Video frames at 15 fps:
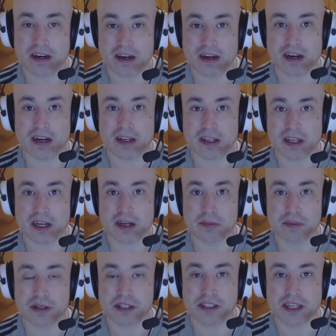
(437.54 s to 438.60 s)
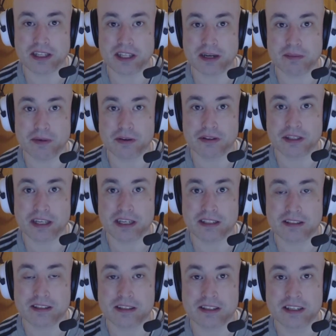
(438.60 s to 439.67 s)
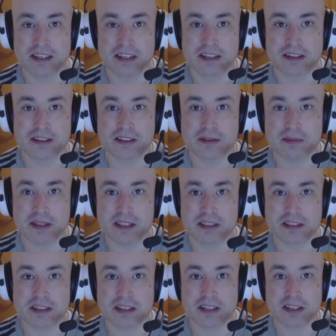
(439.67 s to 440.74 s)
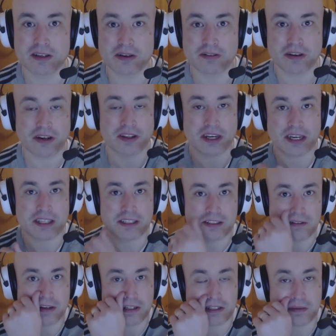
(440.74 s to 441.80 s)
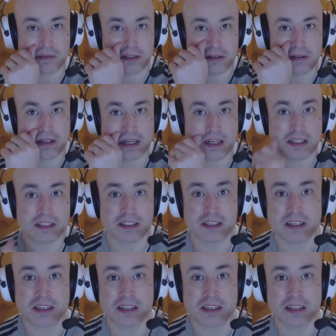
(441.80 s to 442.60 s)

I appreciate that more than anything, because it means, like, I've got that interaction with you guys.